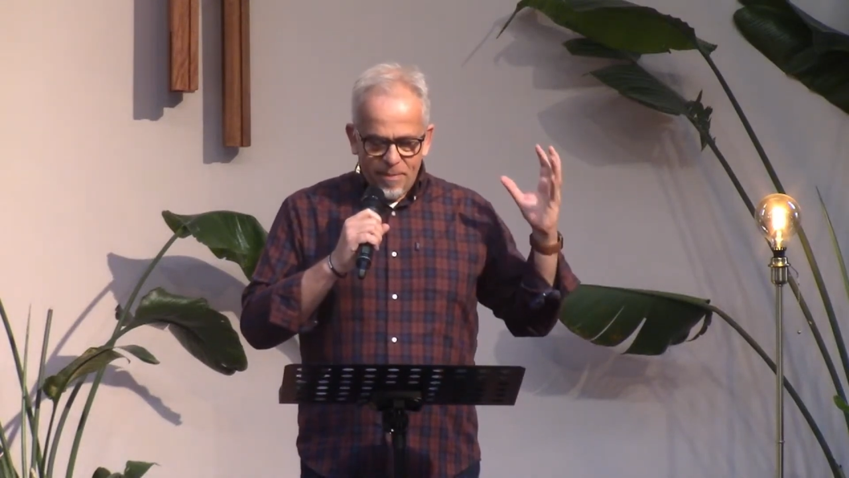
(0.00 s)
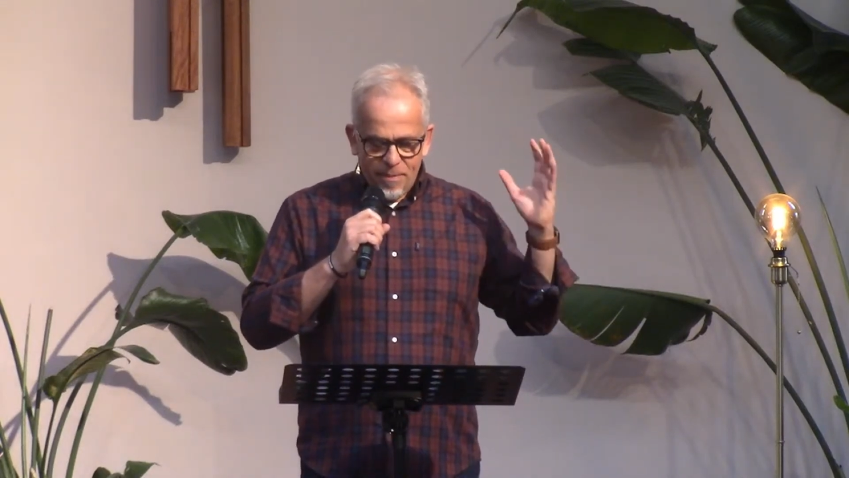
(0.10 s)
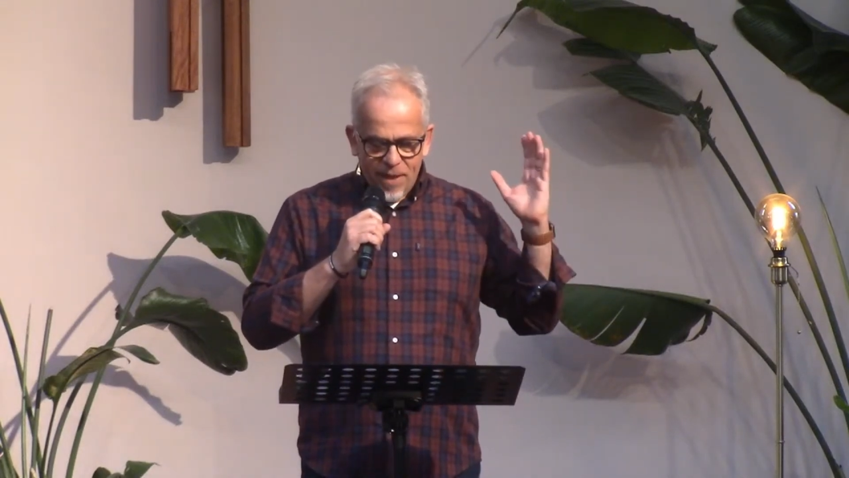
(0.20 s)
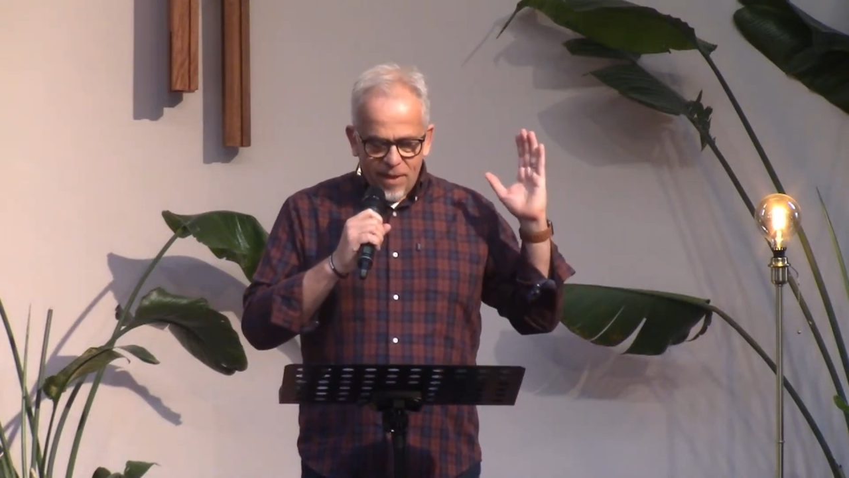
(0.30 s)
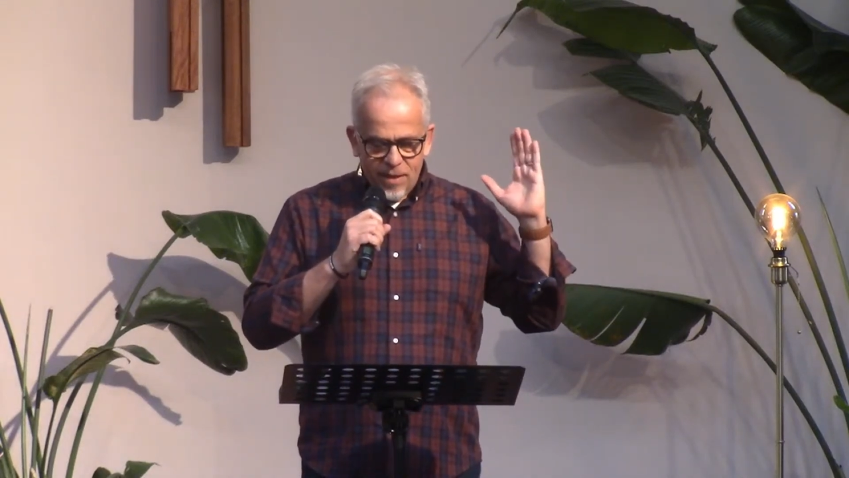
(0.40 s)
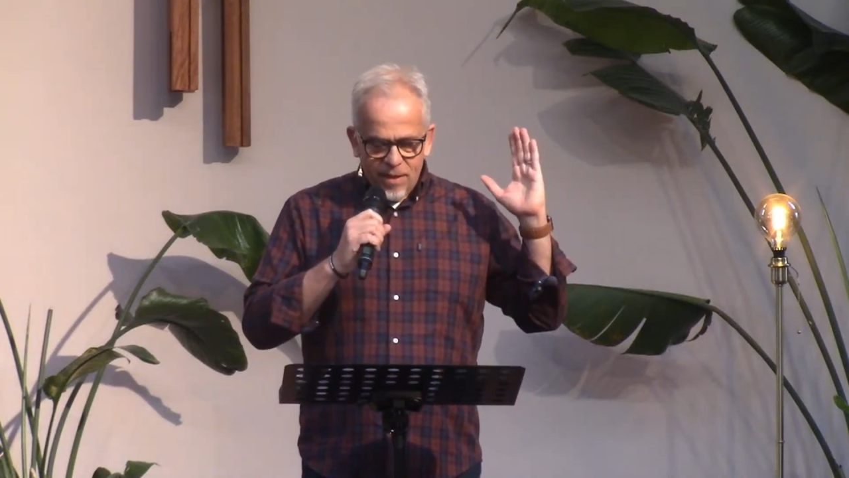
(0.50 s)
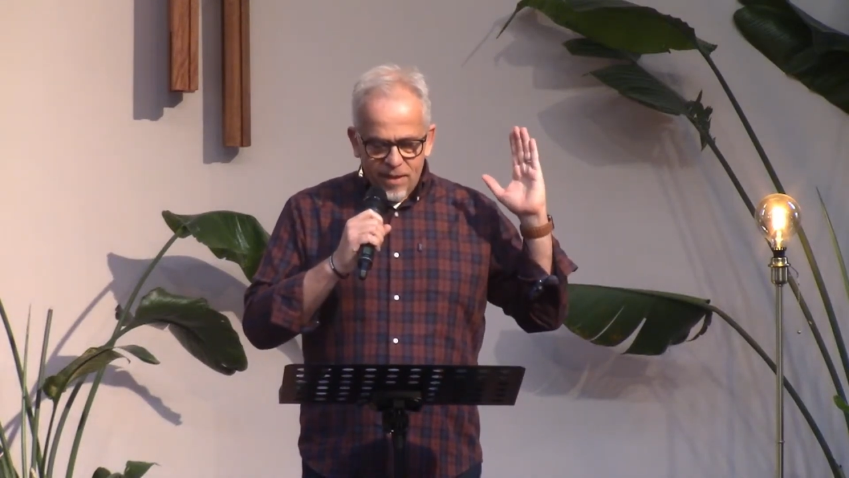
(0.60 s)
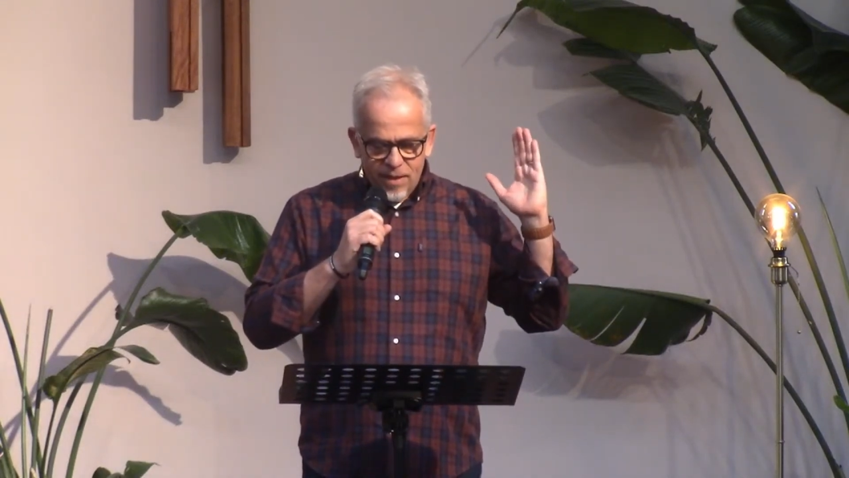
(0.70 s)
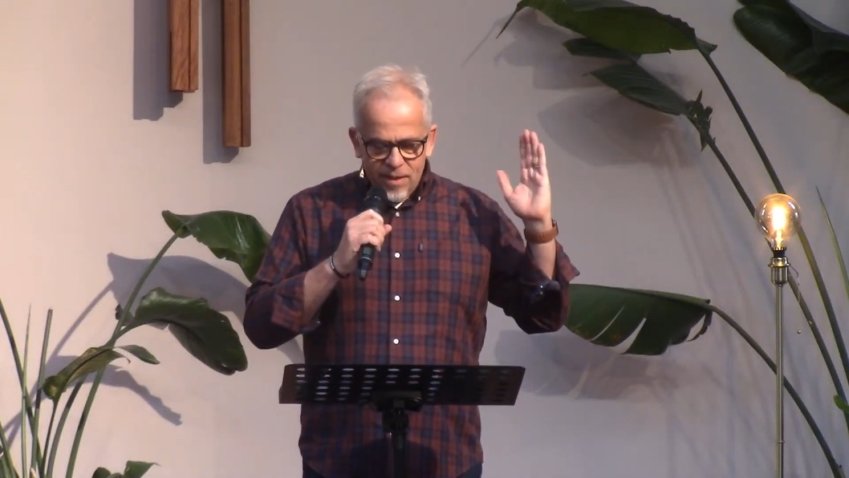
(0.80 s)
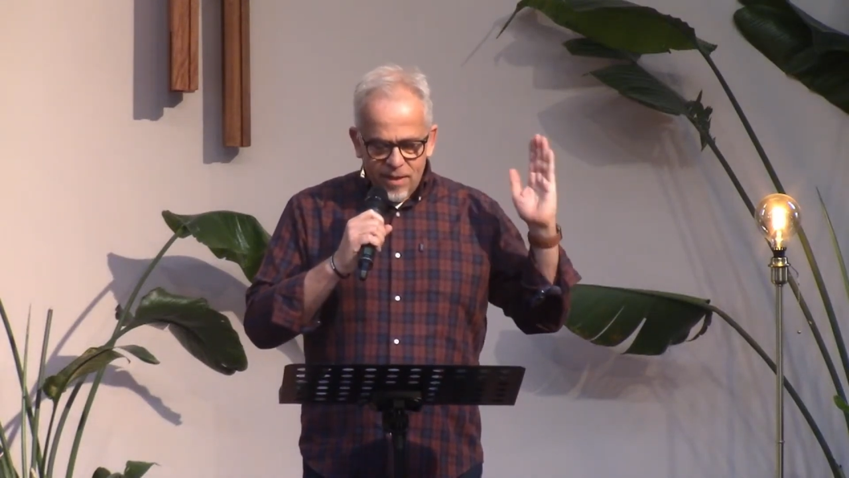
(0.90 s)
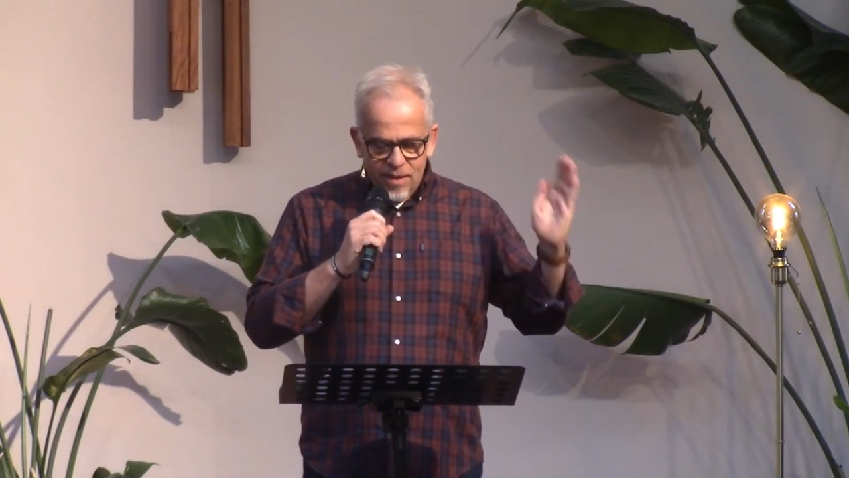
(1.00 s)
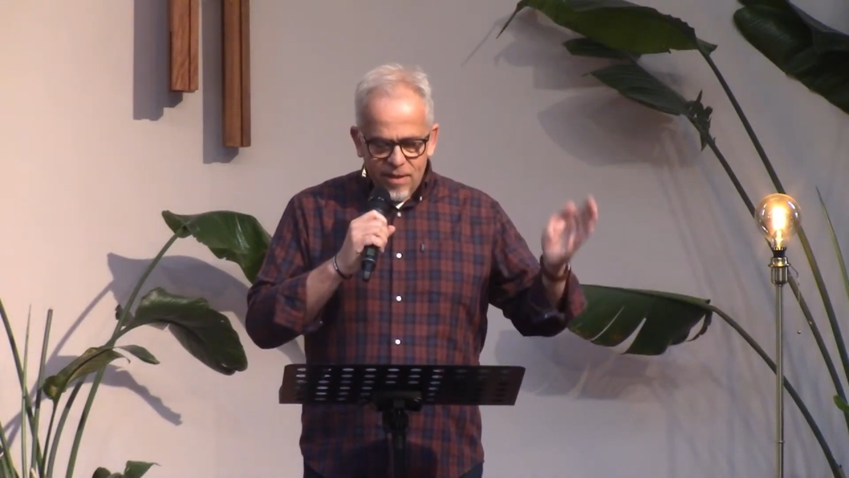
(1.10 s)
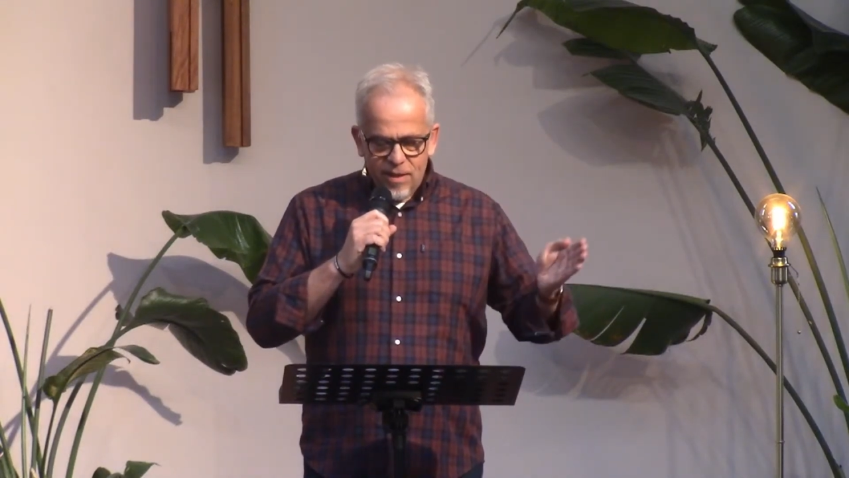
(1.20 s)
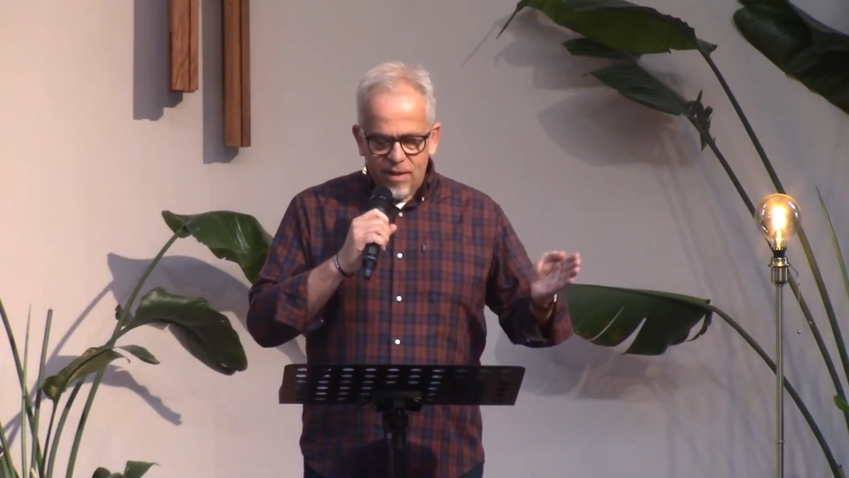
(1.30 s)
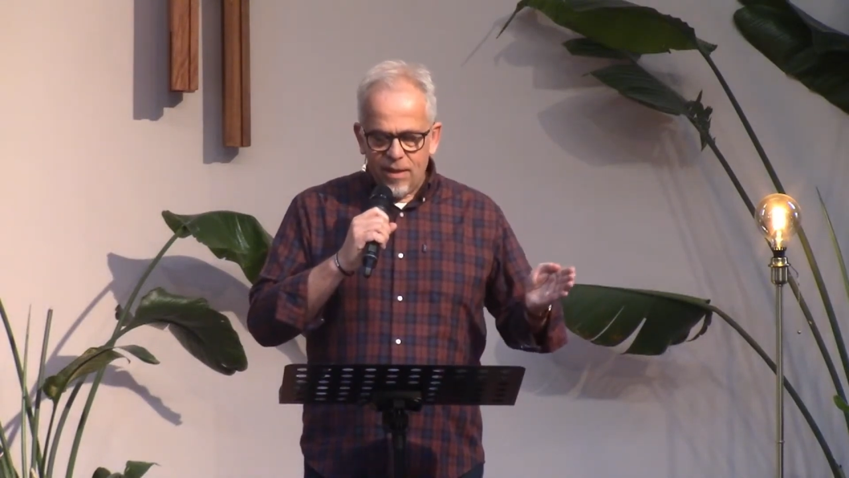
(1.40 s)
but
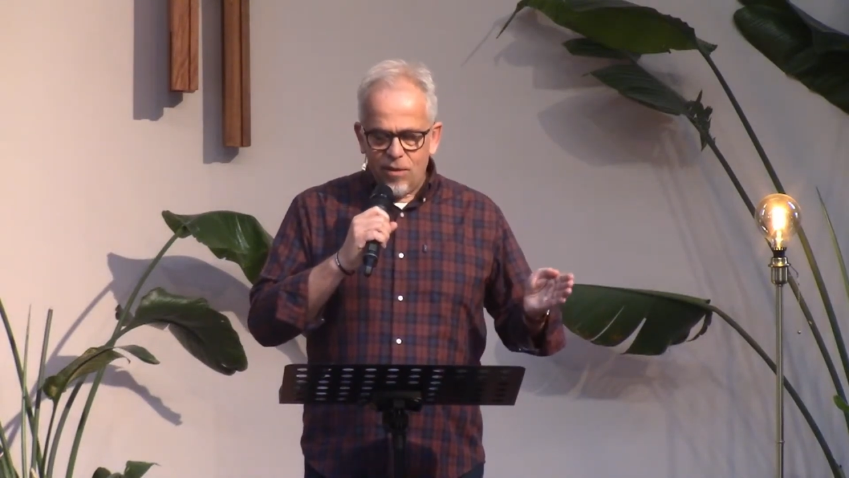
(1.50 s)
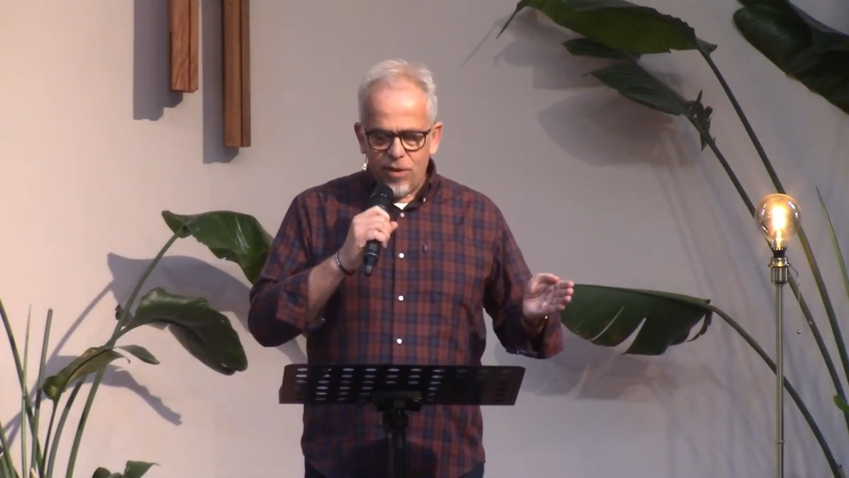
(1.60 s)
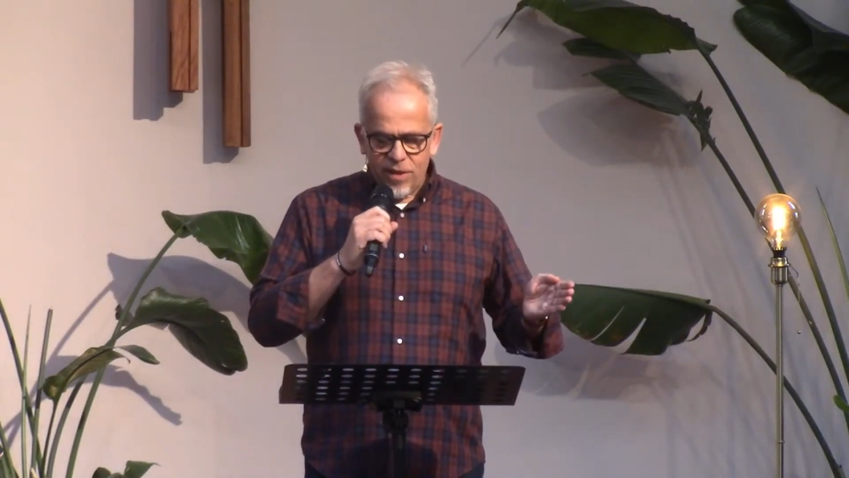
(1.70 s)
there are